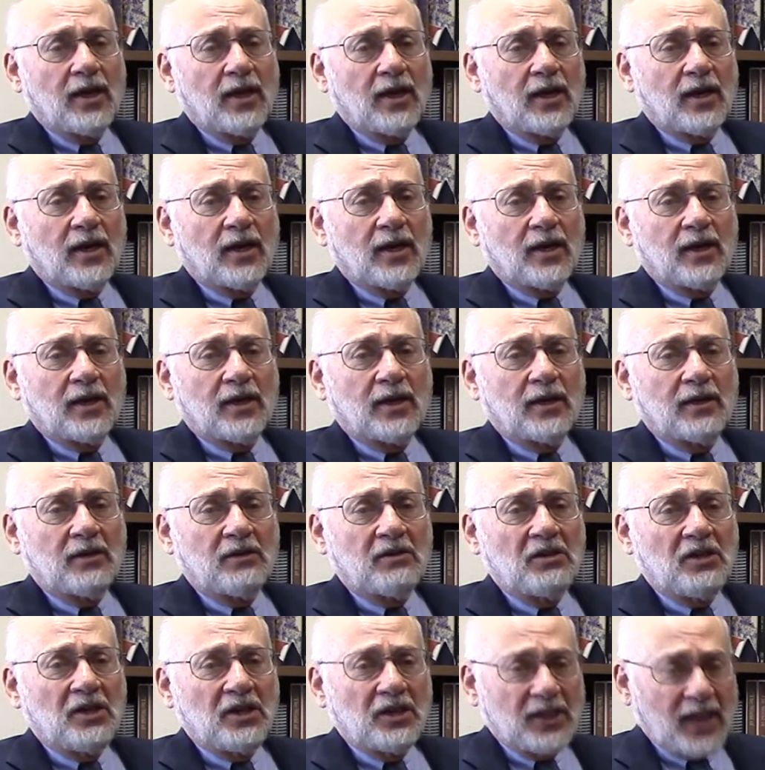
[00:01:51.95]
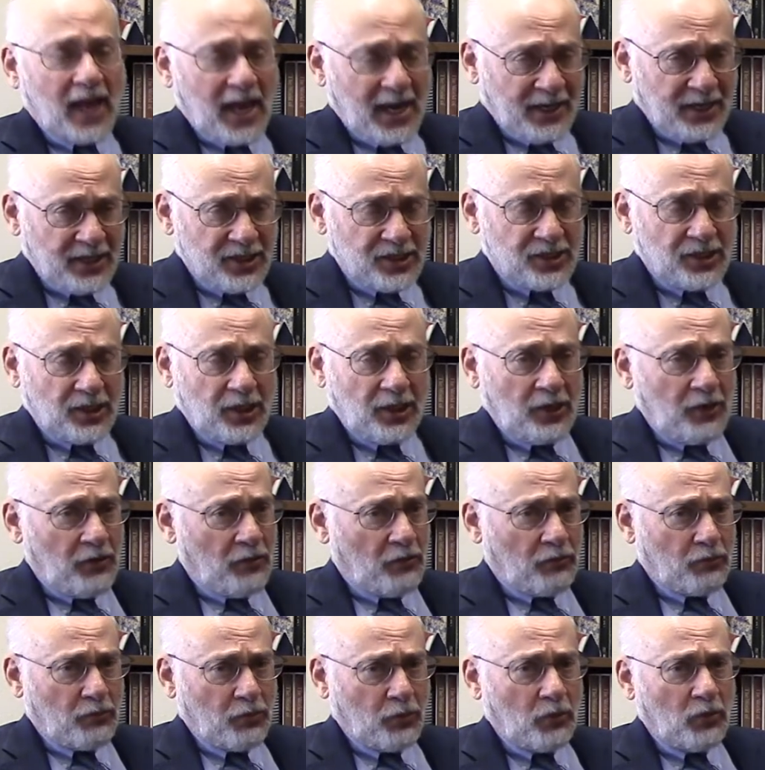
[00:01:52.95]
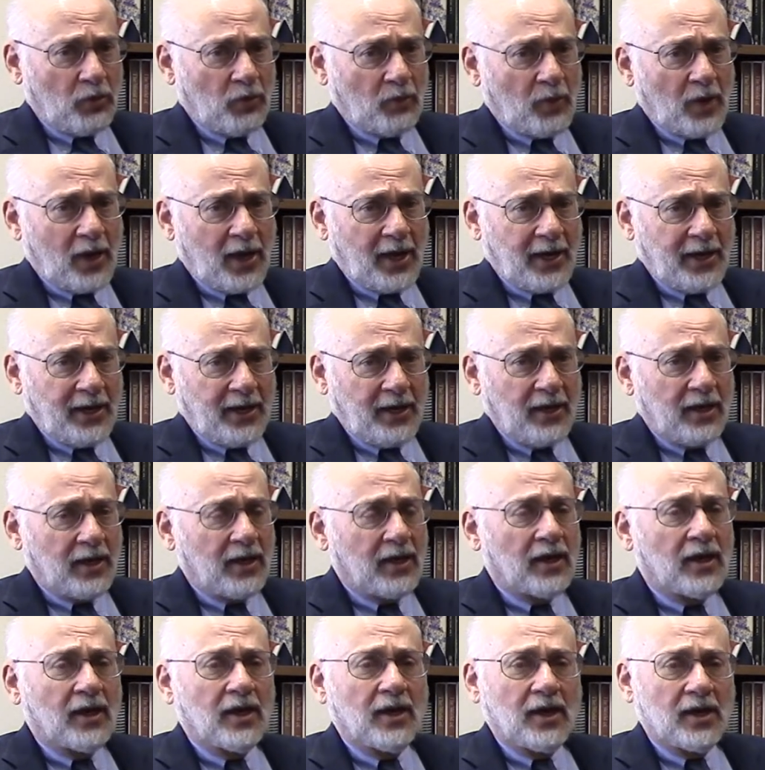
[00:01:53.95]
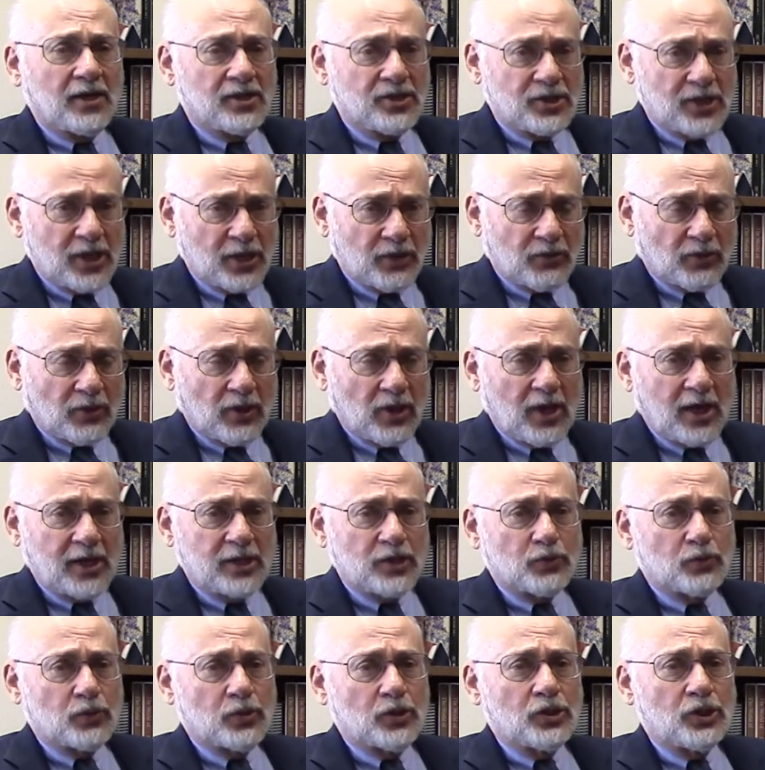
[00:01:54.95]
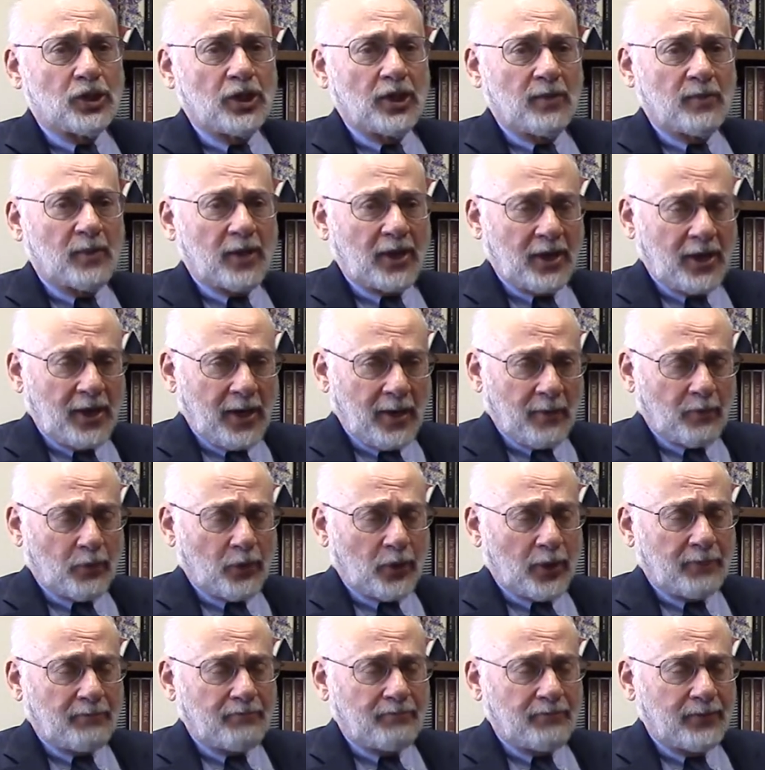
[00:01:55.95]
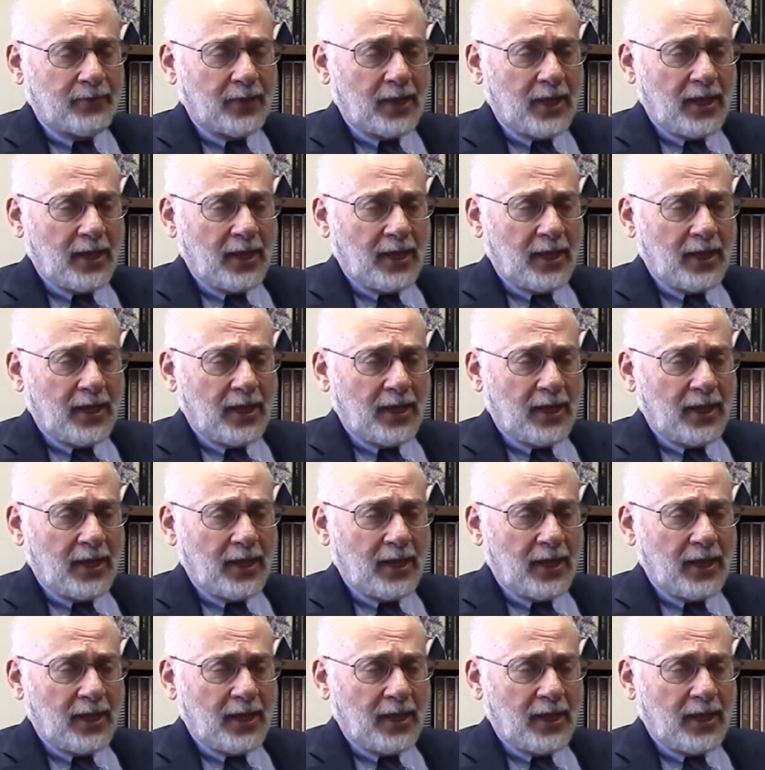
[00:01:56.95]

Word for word: uh, dynasty ruled by uh, a centralized regime and an emperor.